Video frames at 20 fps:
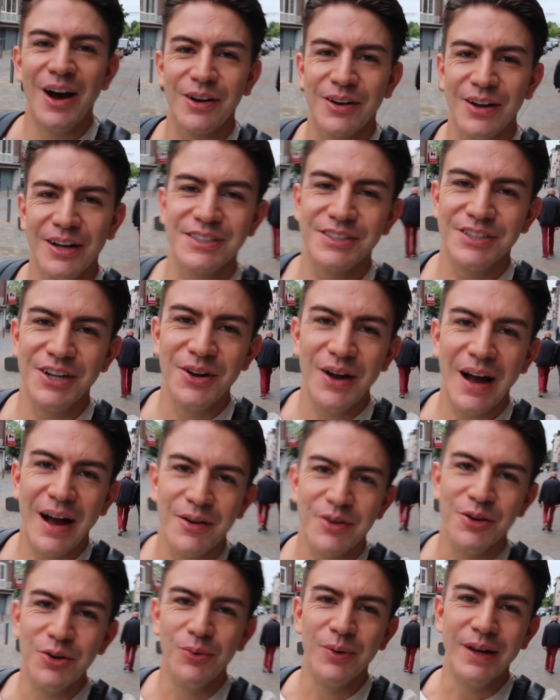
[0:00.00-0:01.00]
I'd like to know
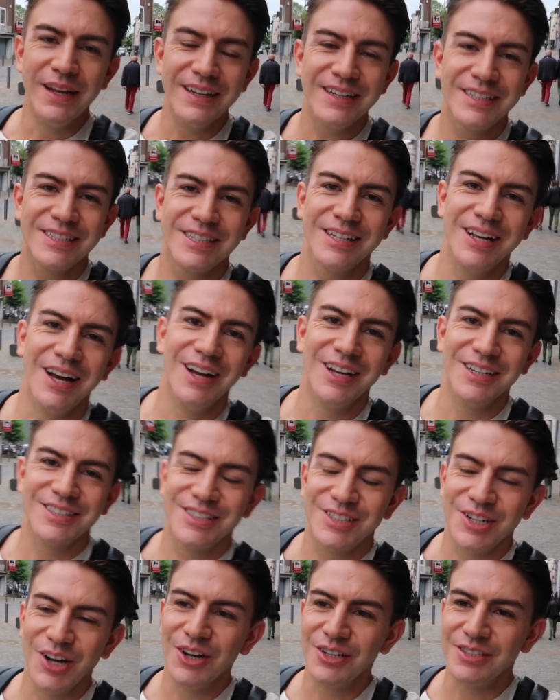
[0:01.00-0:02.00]
how your week's
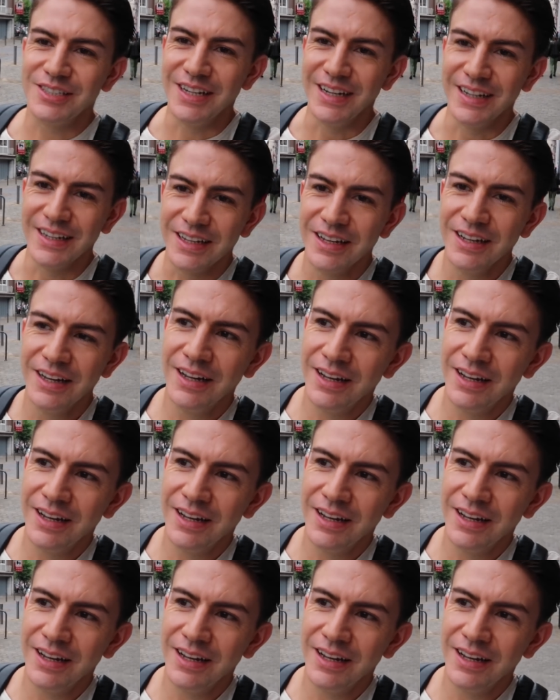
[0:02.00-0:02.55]
starting.